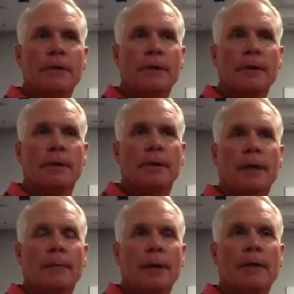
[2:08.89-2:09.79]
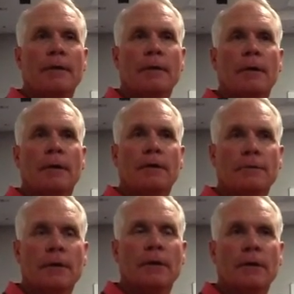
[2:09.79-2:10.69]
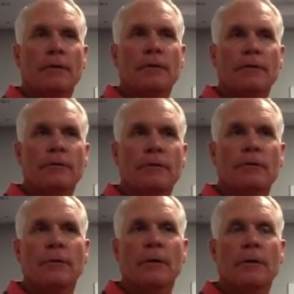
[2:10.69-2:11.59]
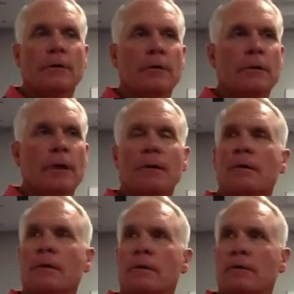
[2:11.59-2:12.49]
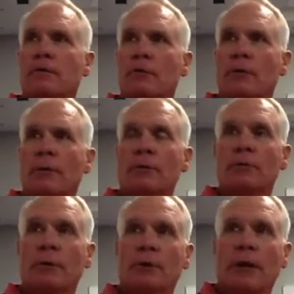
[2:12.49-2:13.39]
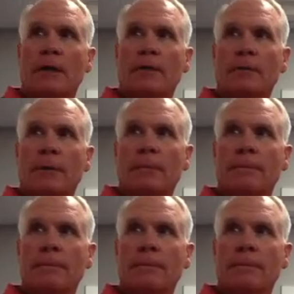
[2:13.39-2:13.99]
At linebacker, secondary is still not as too deep as we'd like it to be.